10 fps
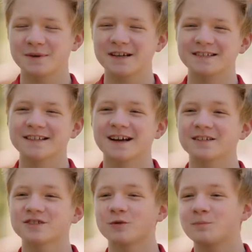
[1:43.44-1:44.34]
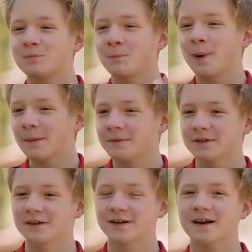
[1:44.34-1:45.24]
because it got so
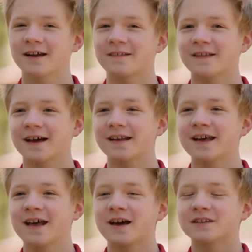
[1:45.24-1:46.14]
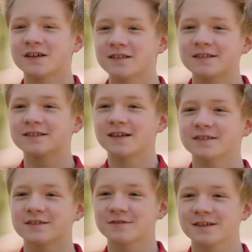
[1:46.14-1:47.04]
popular and that tons and
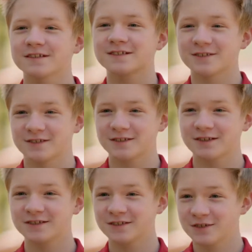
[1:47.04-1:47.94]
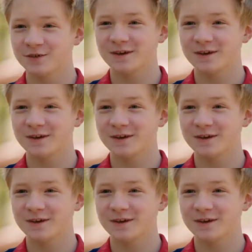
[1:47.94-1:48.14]
tons of kids started to do